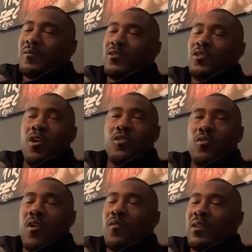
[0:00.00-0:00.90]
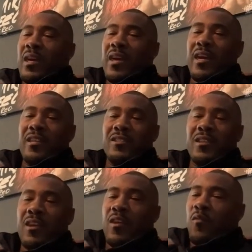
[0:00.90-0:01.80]
talk you off a ledge,
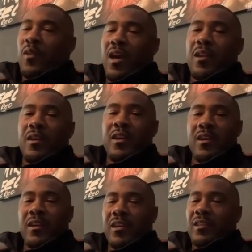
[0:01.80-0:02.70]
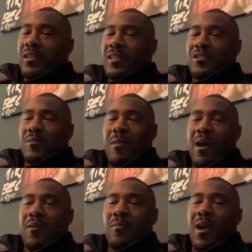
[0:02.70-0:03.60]
if we gotta get your
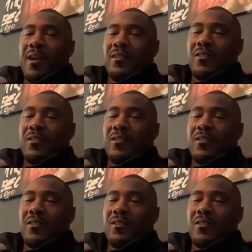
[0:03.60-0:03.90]
mind right,